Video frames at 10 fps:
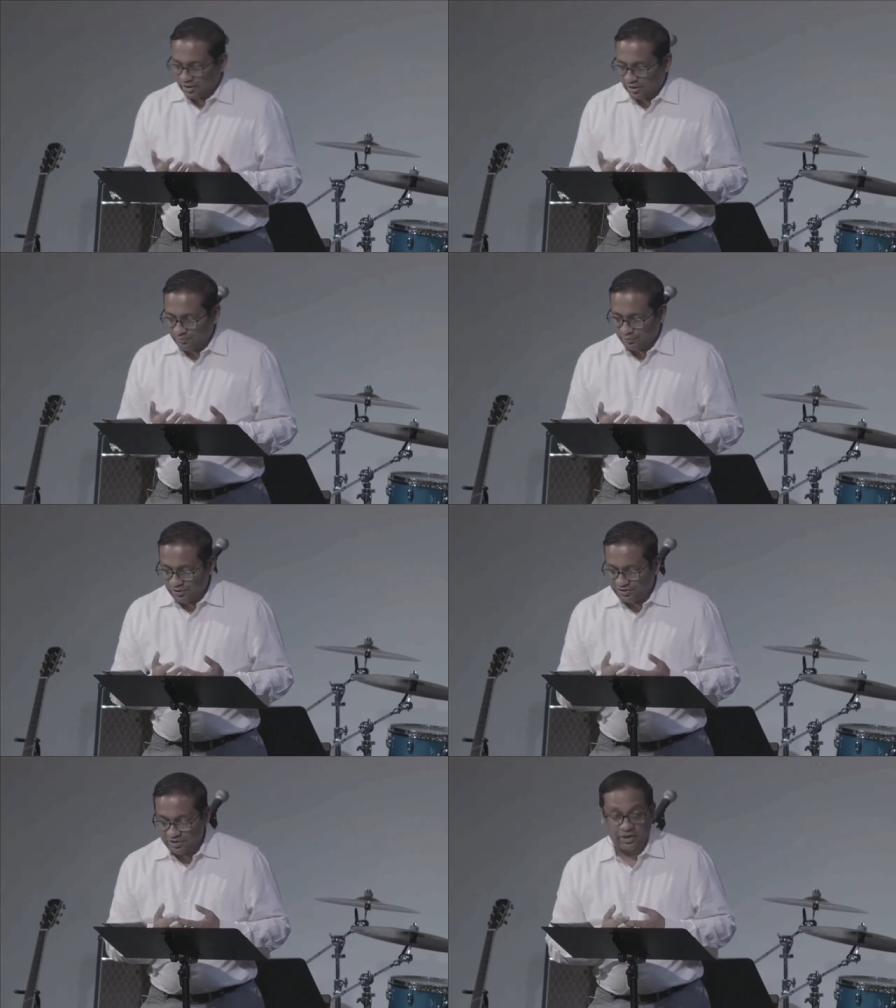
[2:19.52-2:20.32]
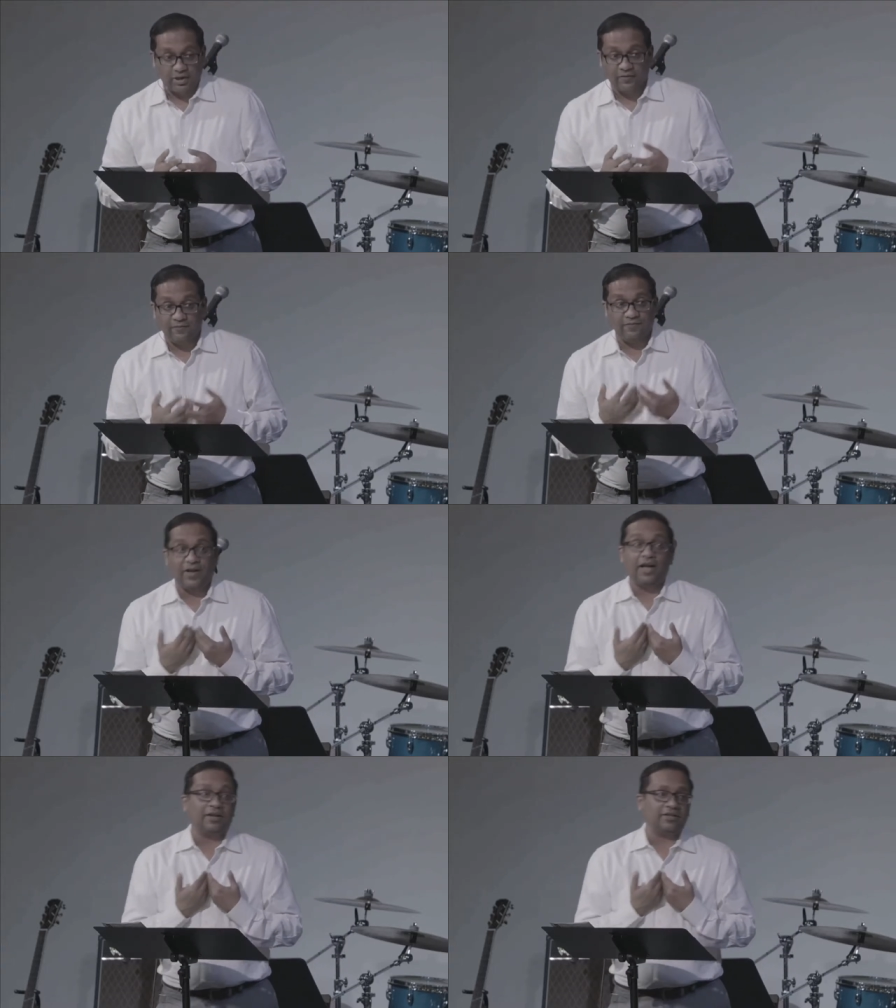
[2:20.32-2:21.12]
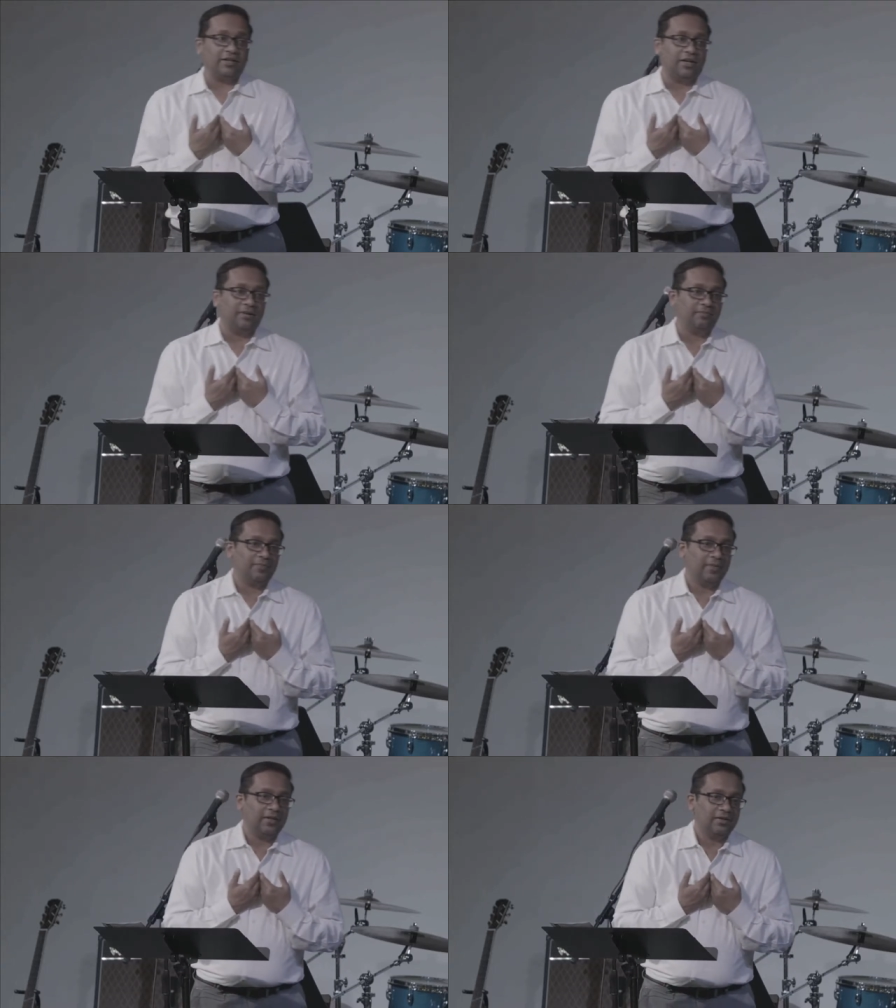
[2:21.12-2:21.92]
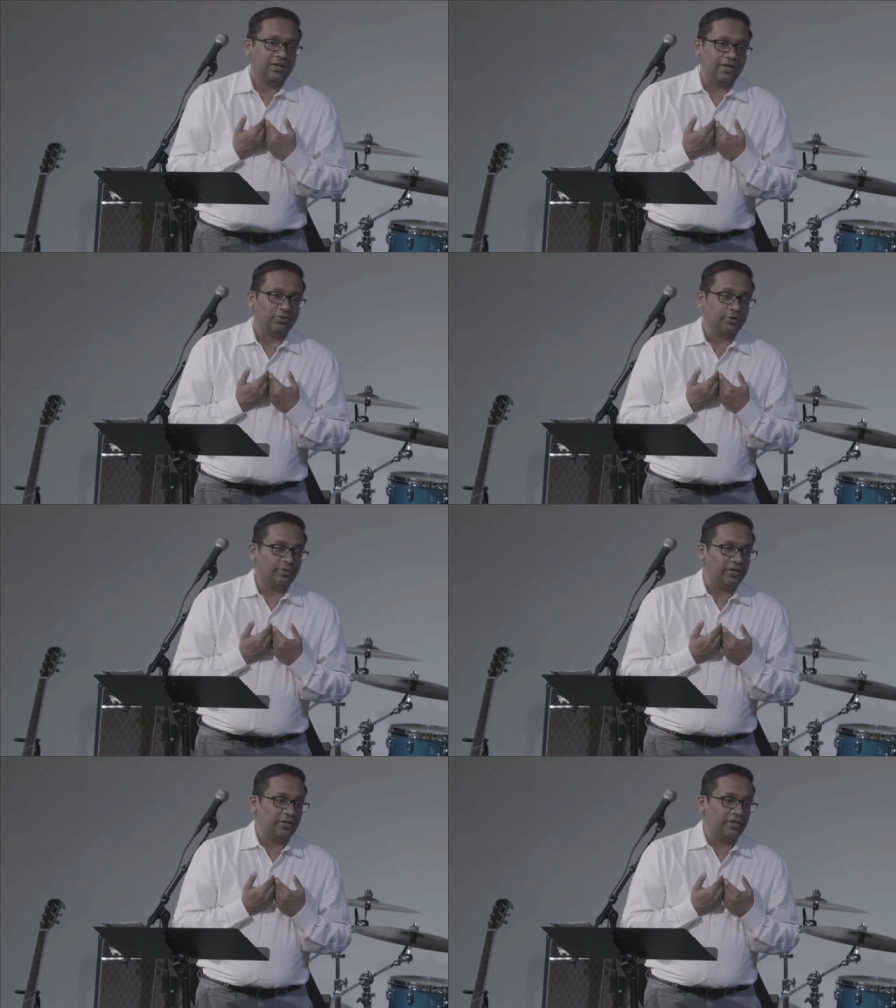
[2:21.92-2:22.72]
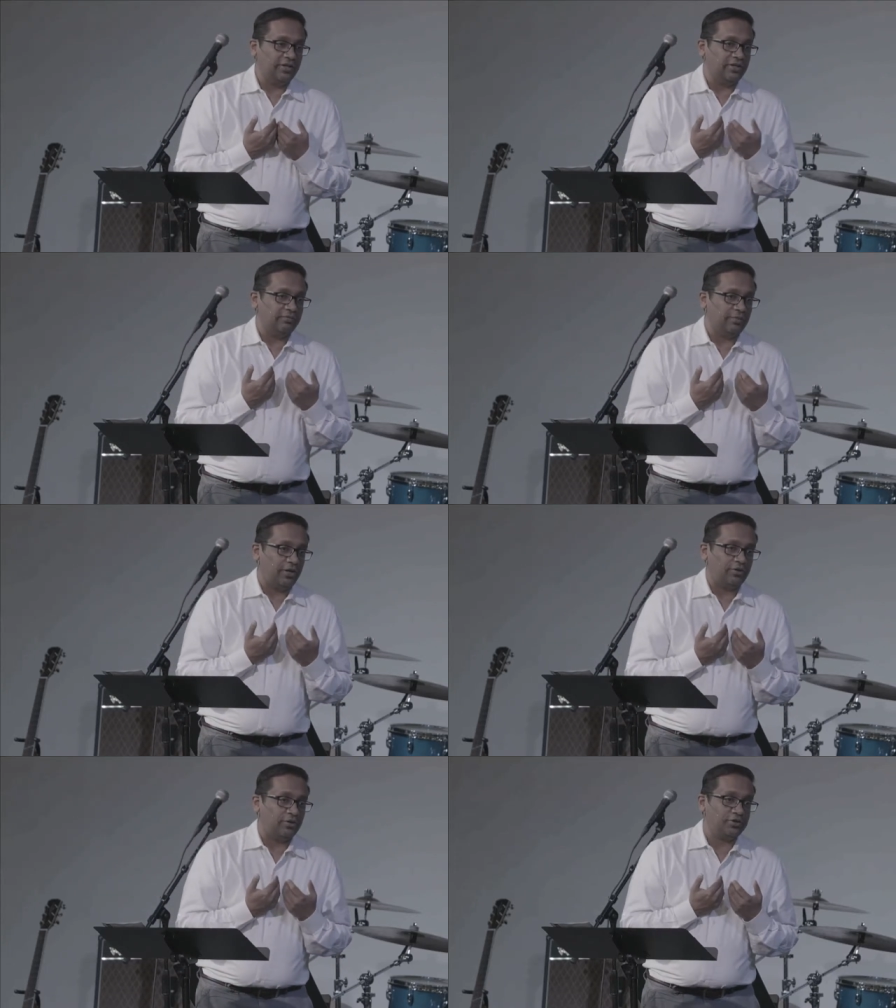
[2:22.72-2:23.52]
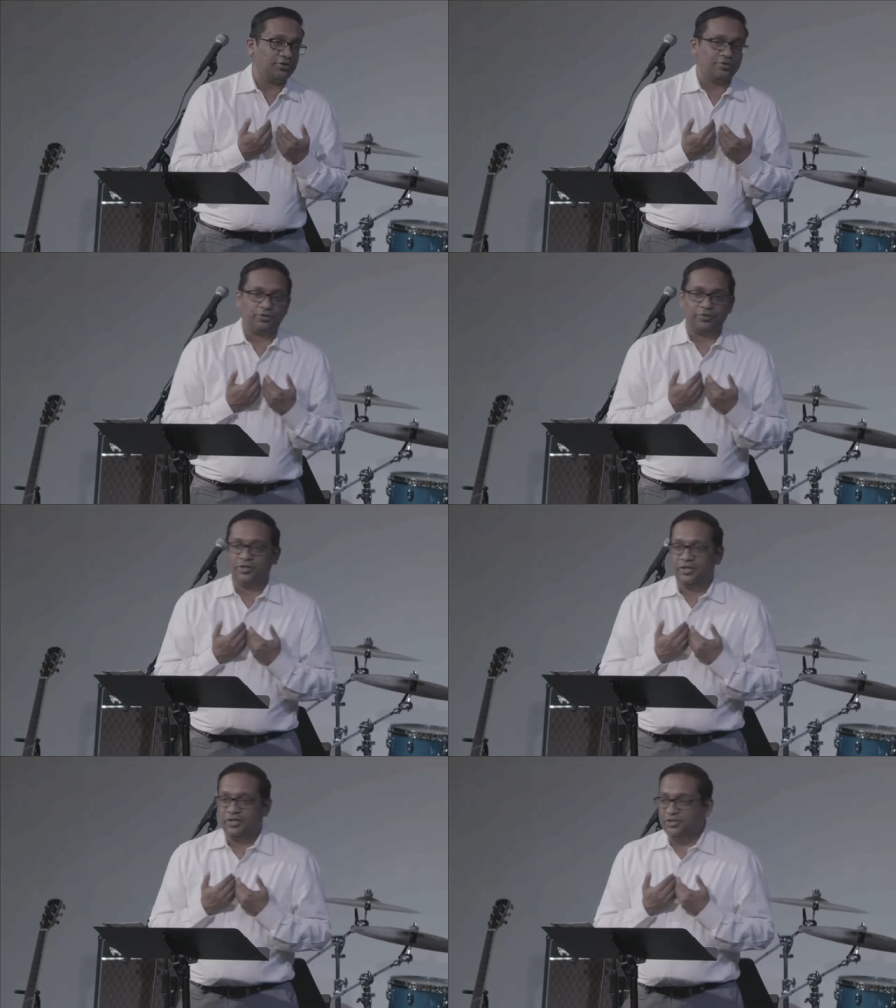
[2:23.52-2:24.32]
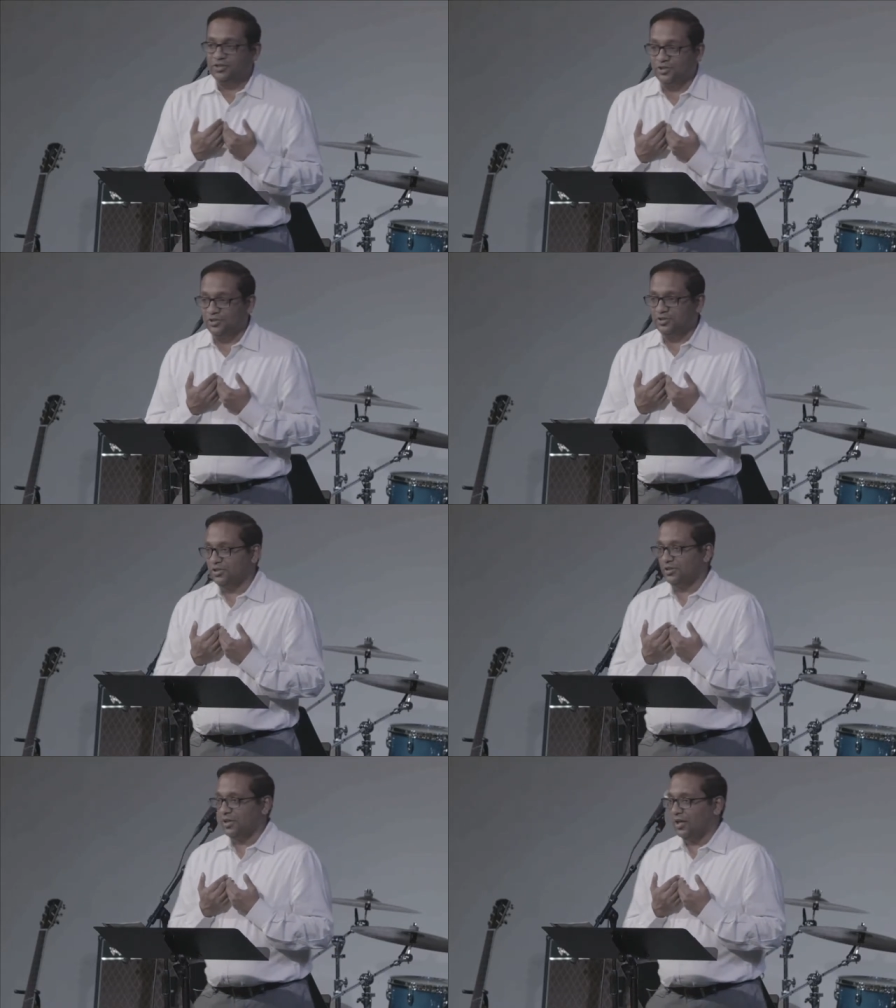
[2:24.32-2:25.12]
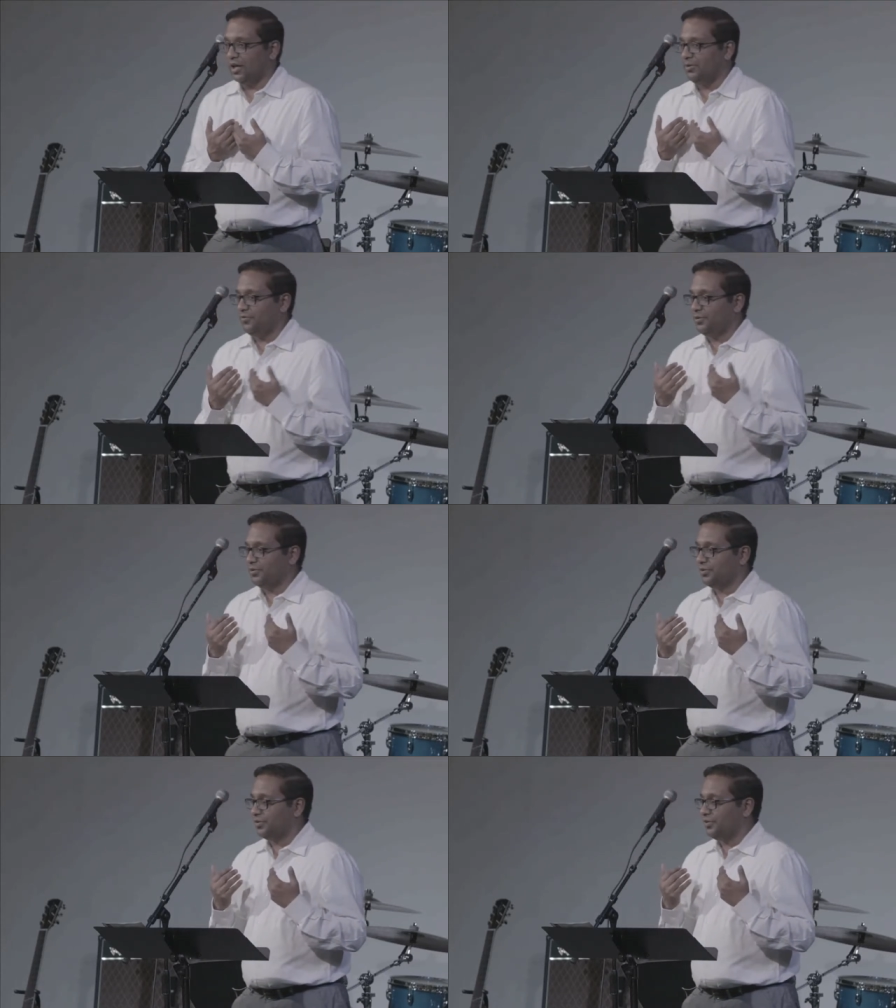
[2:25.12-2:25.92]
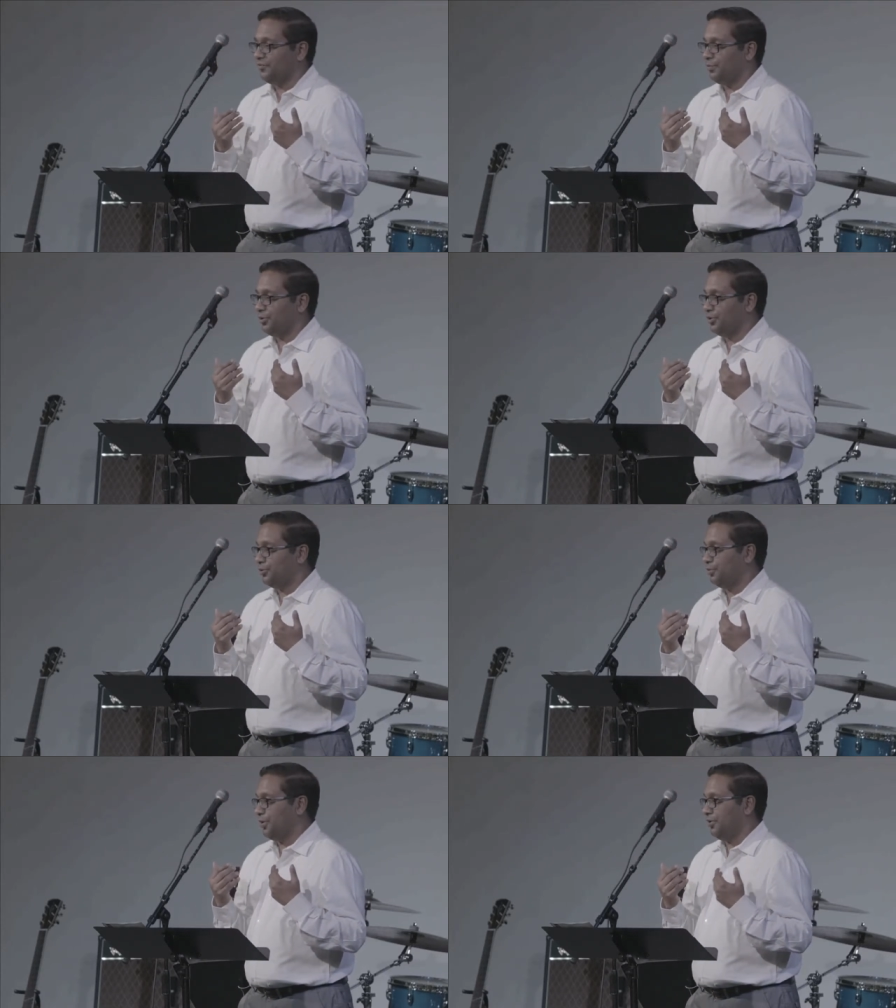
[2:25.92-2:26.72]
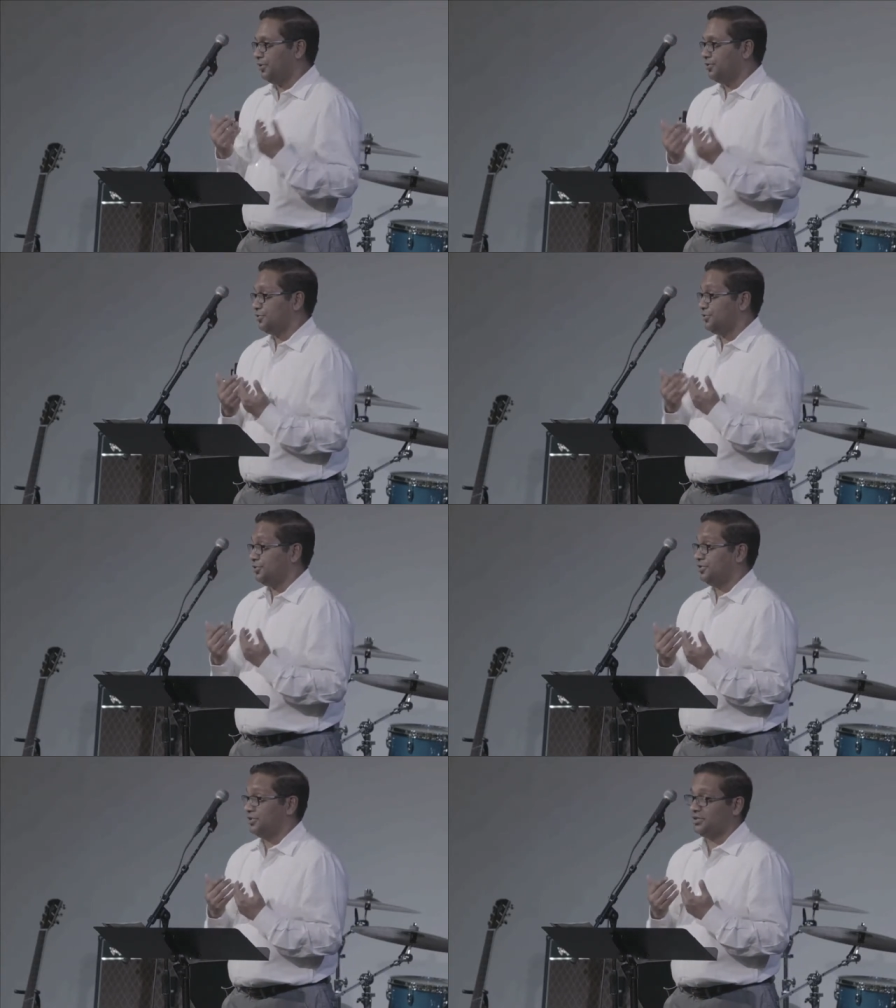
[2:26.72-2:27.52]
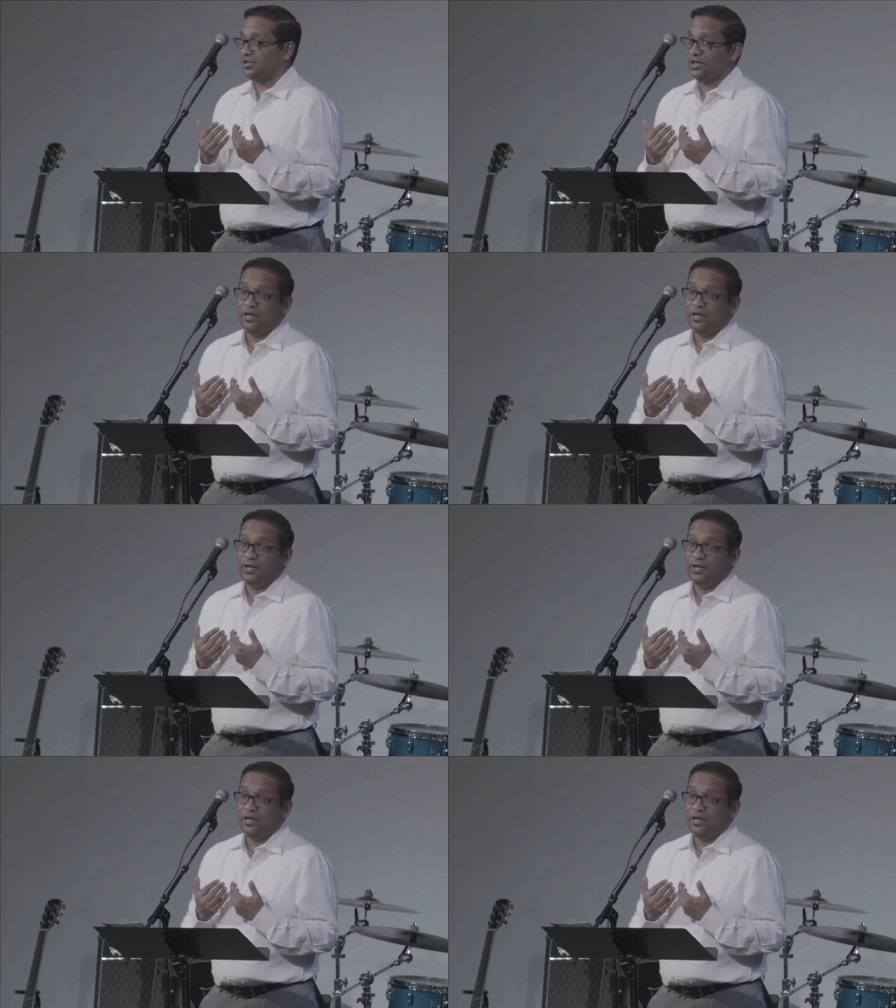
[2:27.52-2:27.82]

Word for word: and preaching. In fact, um, I grew up in an Indian Pentecostal church, and um, if you're familiar with Pentecostal churches,